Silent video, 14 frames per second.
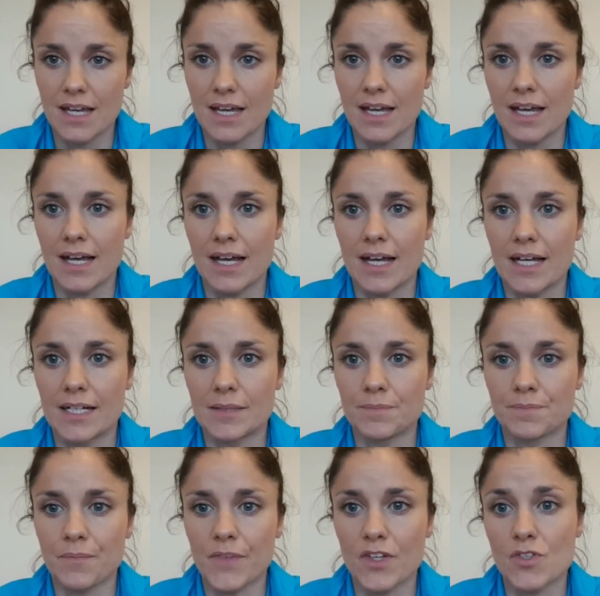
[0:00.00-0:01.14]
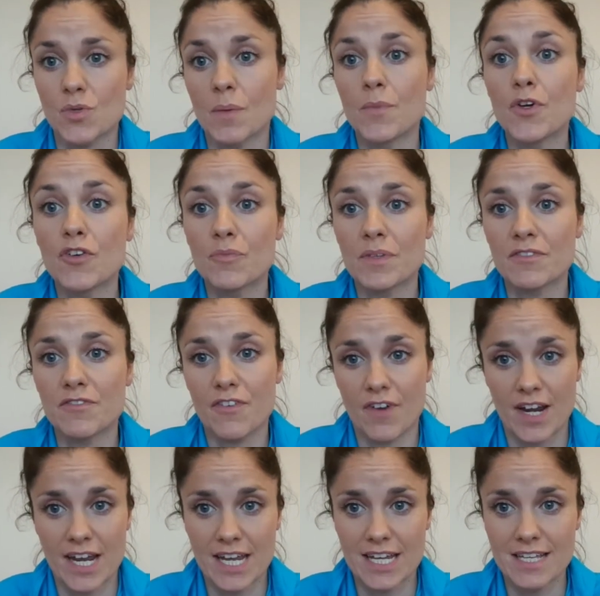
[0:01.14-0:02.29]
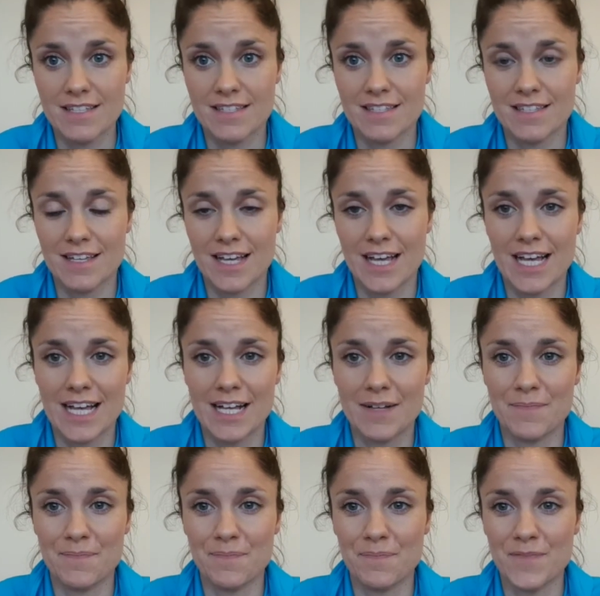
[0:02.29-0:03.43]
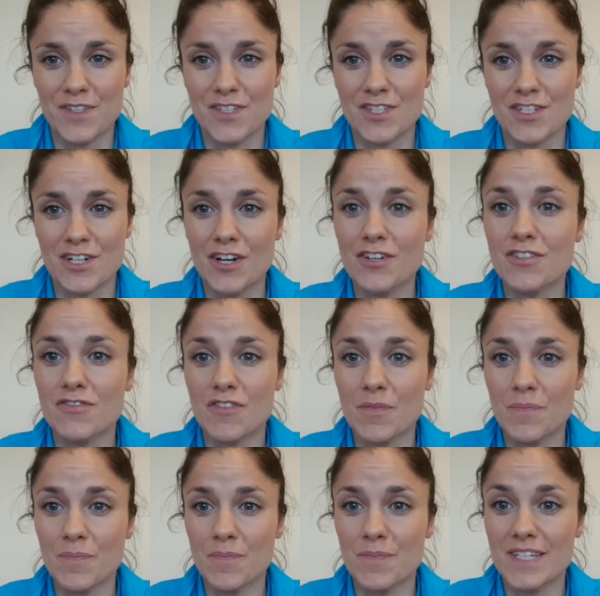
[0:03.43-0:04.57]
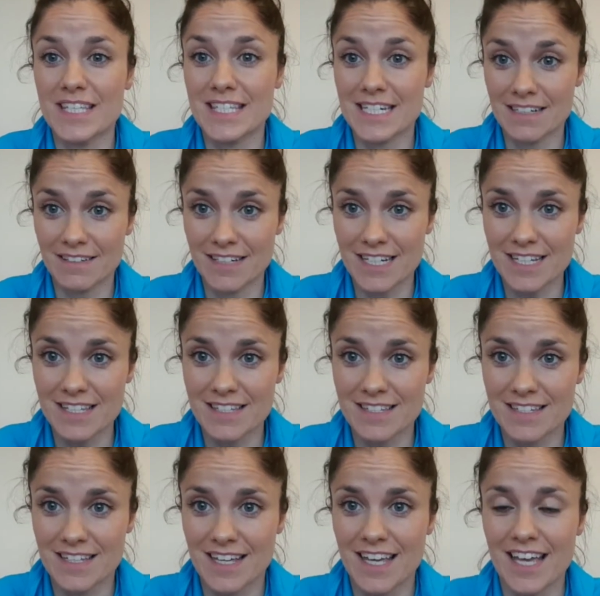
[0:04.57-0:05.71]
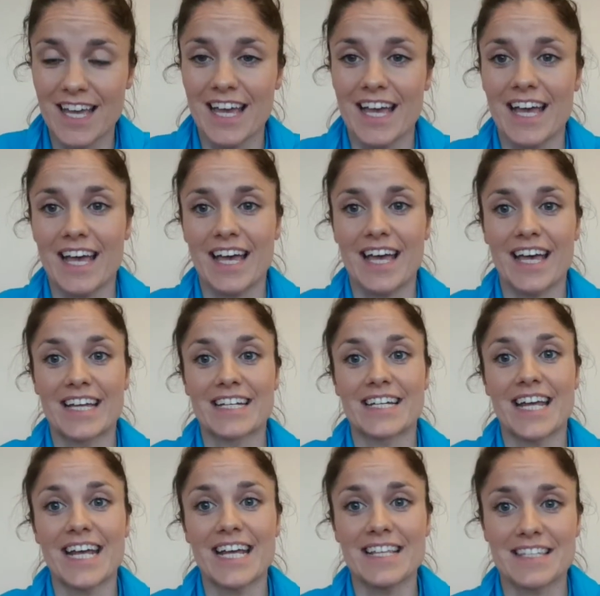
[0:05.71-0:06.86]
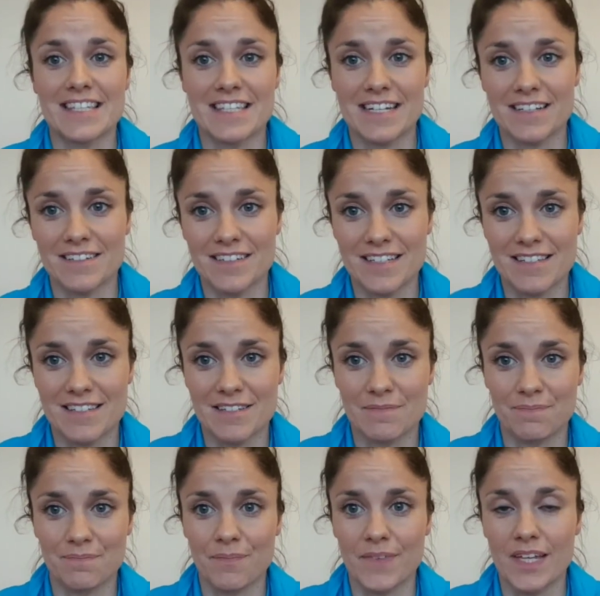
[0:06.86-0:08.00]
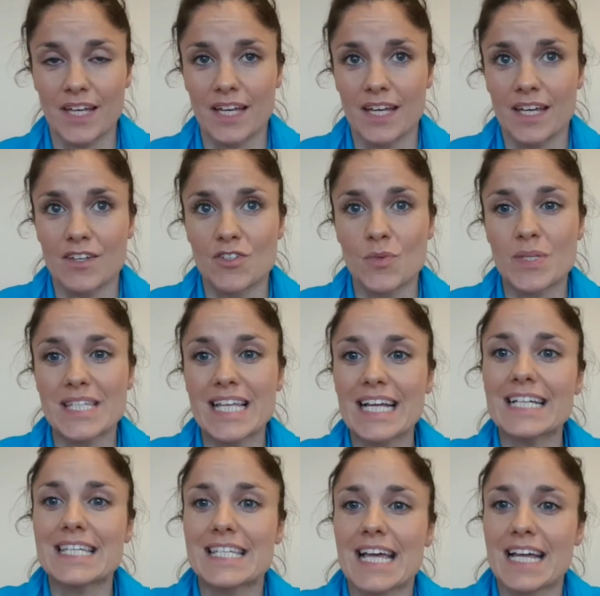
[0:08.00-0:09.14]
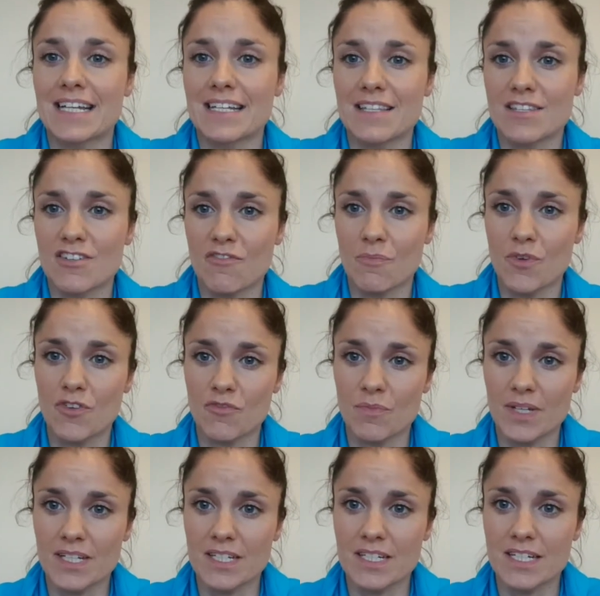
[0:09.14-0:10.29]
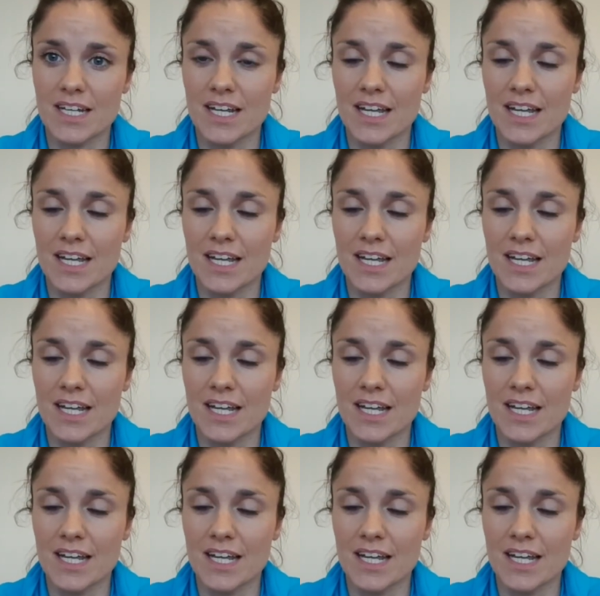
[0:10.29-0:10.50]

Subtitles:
So a movement phrase starts from stillness and ends in stillness. So it's like a sentence of movement.